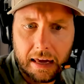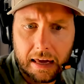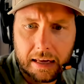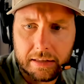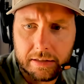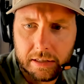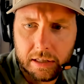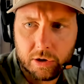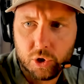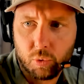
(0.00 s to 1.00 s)
And,
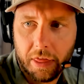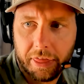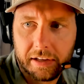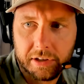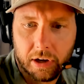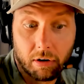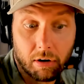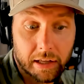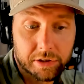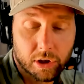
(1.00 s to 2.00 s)
it's one thing to
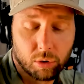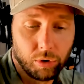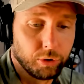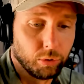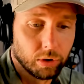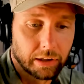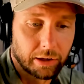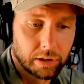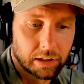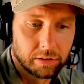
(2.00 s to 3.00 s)
go, oh, that's a cool tool.
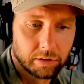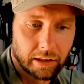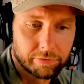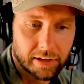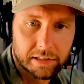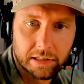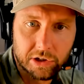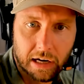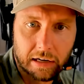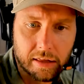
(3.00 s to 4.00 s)
Like we can do like fancy,
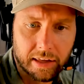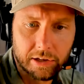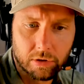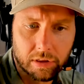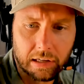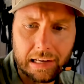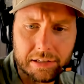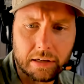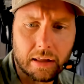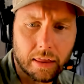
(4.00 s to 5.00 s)
shiny things with it.
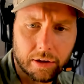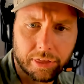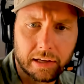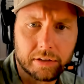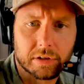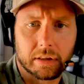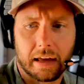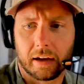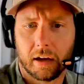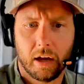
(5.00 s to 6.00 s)
It's another thing to
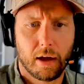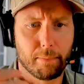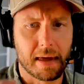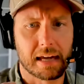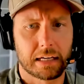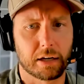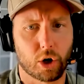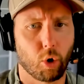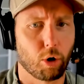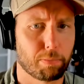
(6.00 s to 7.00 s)
like make it a
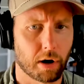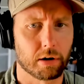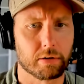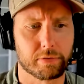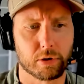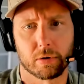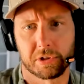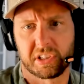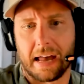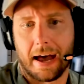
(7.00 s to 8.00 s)
core part of your
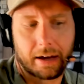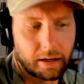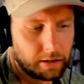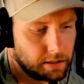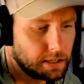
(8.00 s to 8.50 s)
stack.